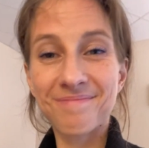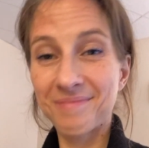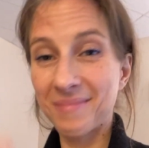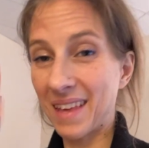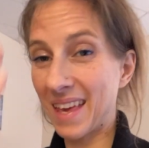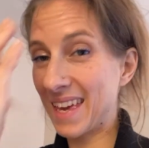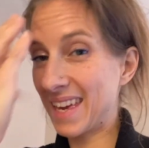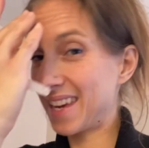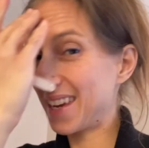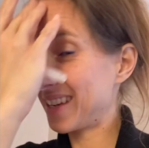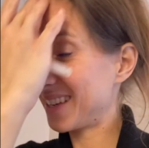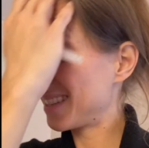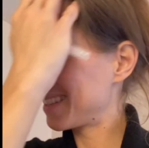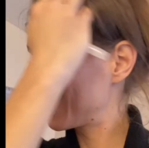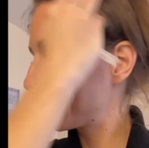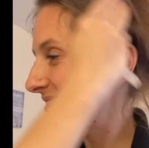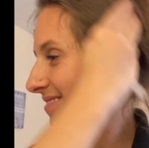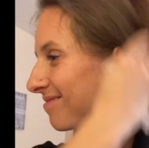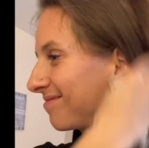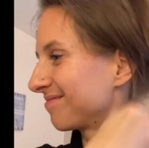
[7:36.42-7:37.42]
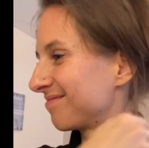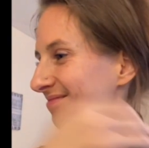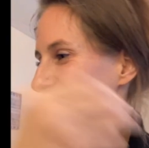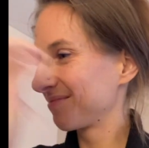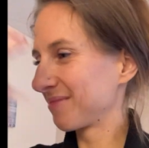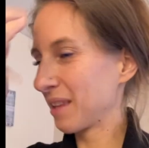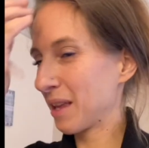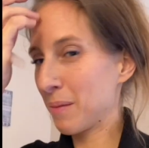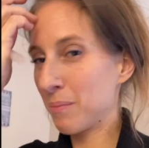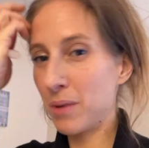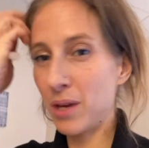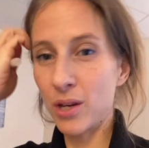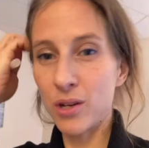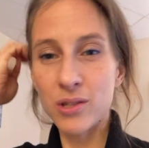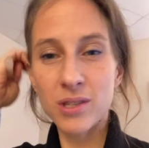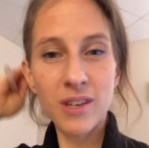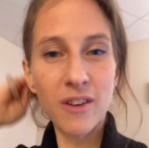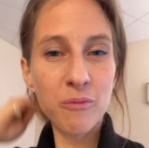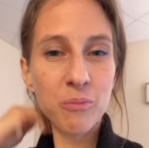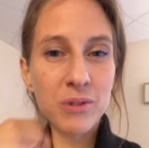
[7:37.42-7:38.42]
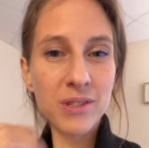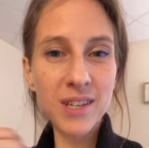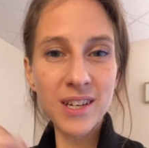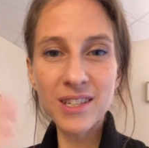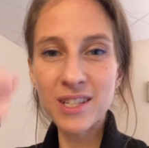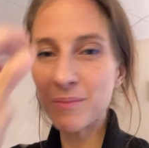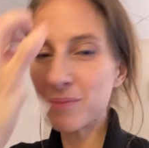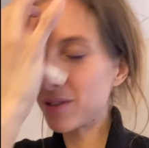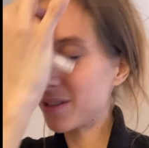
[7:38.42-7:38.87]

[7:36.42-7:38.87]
And make yourself presentable